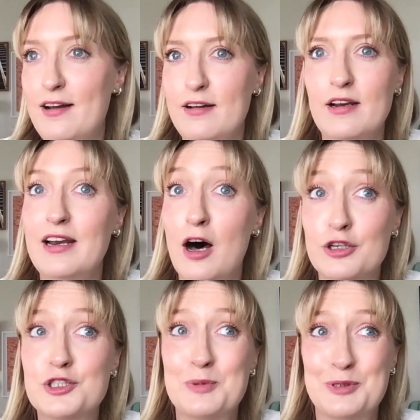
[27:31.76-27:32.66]
a
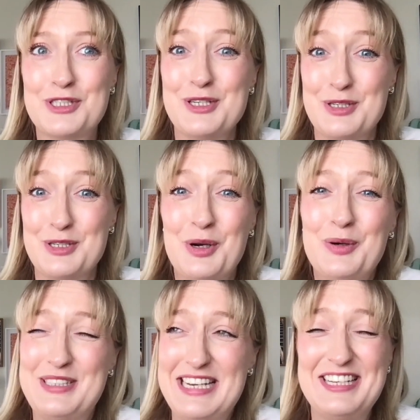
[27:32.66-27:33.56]
large portion of
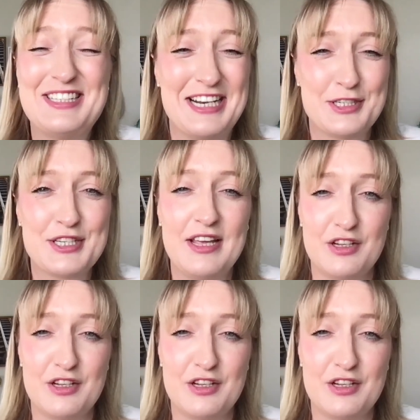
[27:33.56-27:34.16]
Shoreditch, actually,